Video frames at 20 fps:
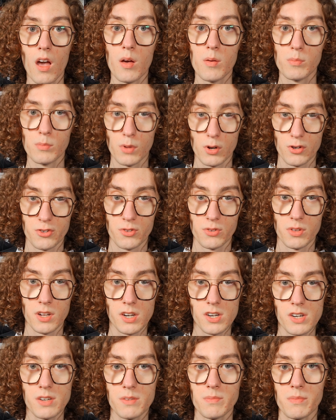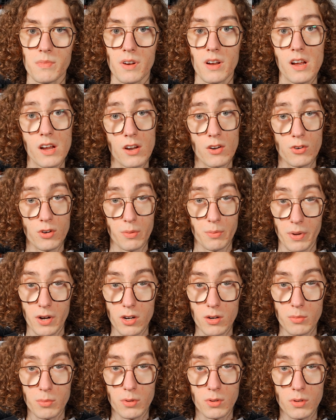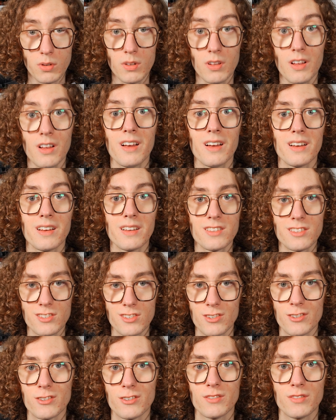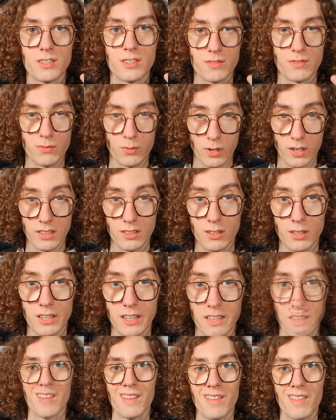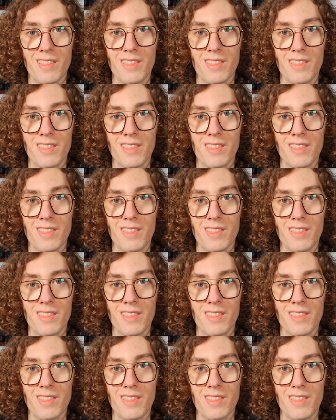Modular, repairable and service friendly.